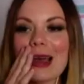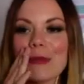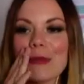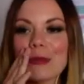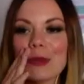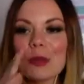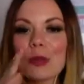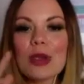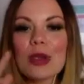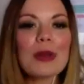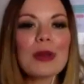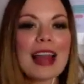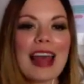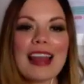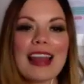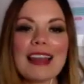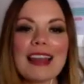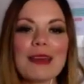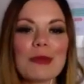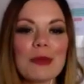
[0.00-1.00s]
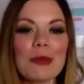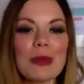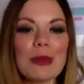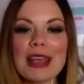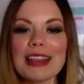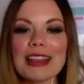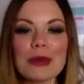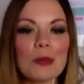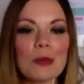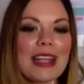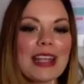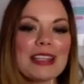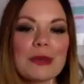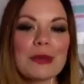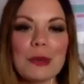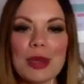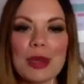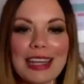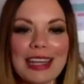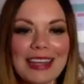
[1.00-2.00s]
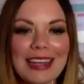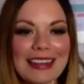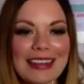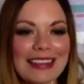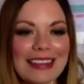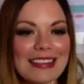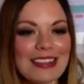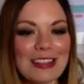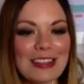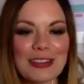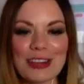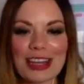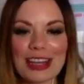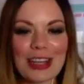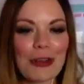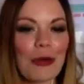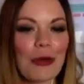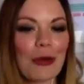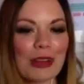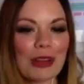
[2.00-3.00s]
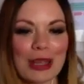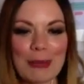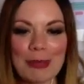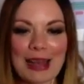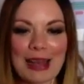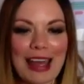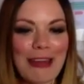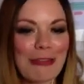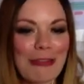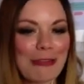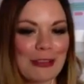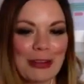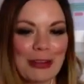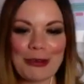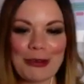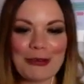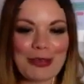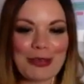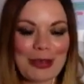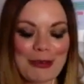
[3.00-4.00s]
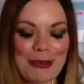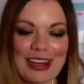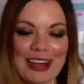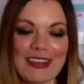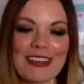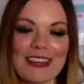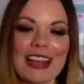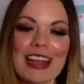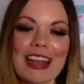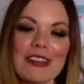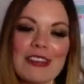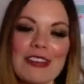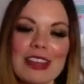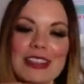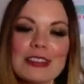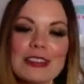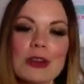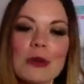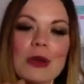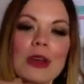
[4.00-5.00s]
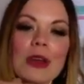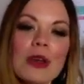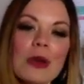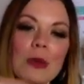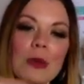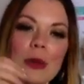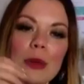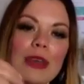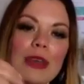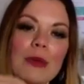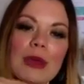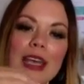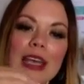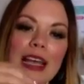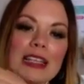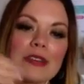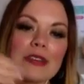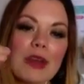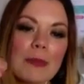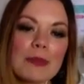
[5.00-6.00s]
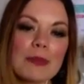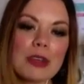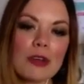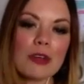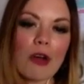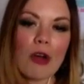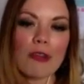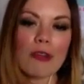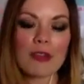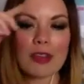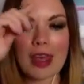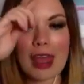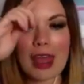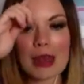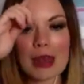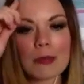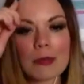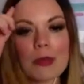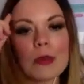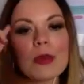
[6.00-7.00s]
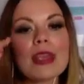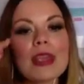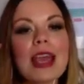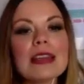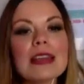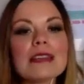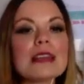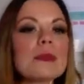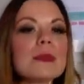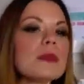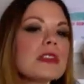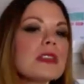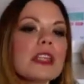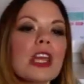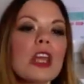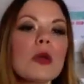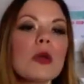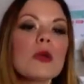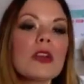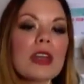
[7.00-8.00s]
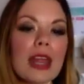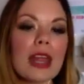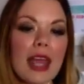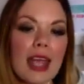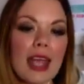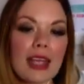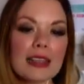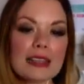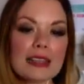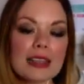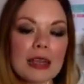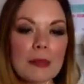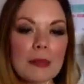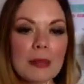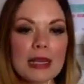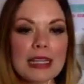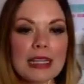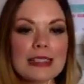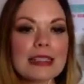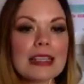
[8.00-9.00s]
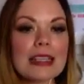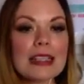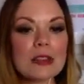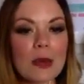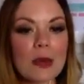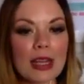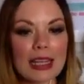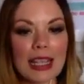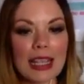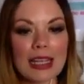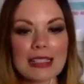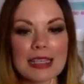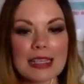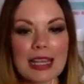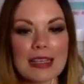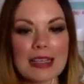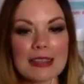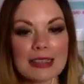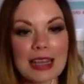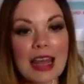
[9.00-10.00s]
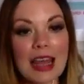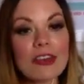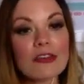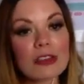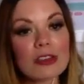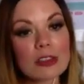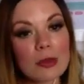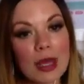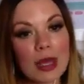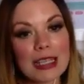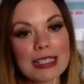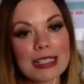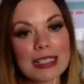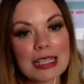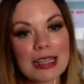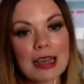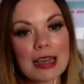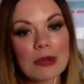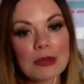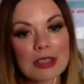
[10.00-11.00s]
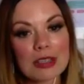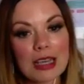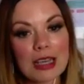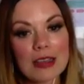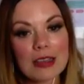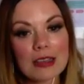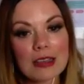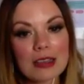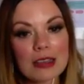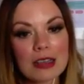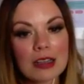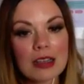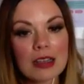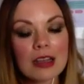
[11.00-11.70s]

We made them wait a week to try and call their bluff. No, they weren't having any of it. So we kind of upped our offer then, but we ended up securing it and completing in 28 days at 120,000.